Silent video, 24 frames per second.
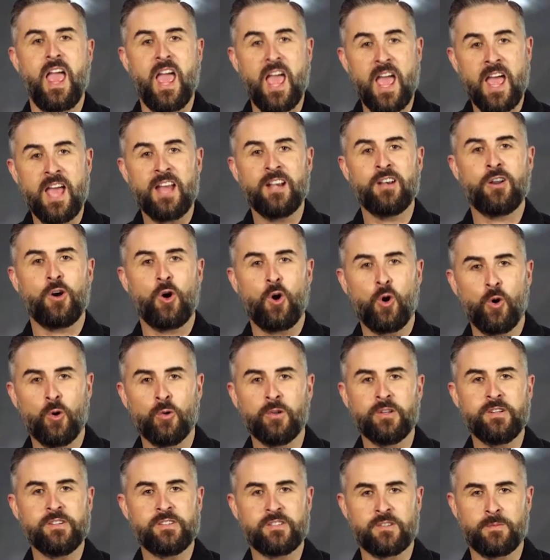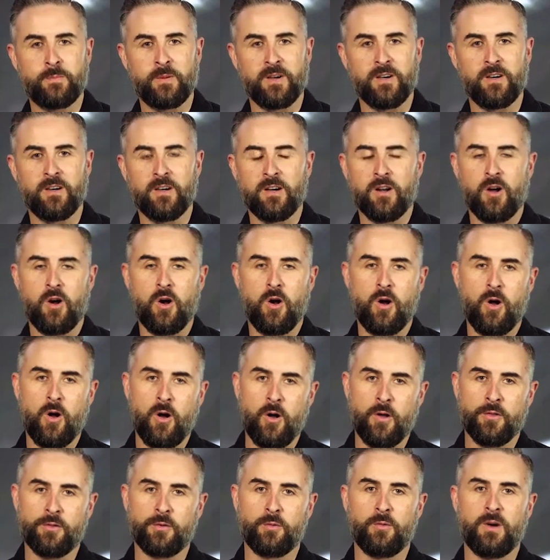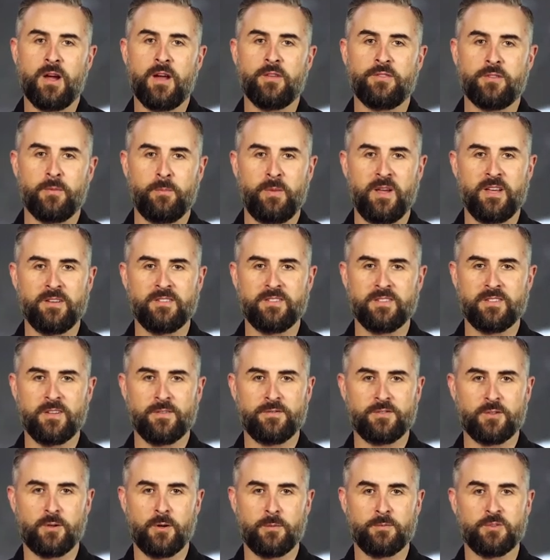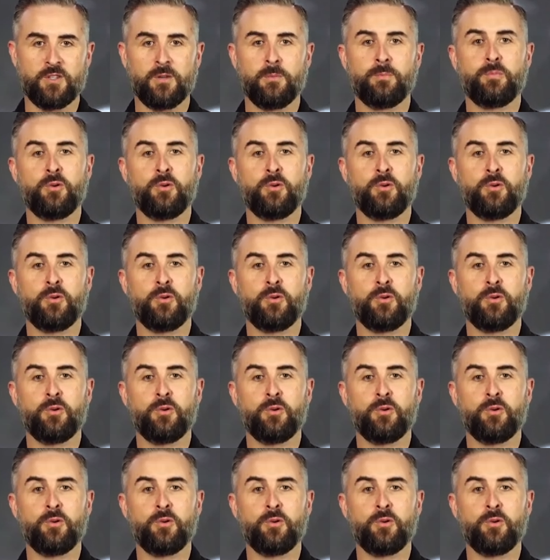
and Holy Spirit all throughout the pages of Scripture,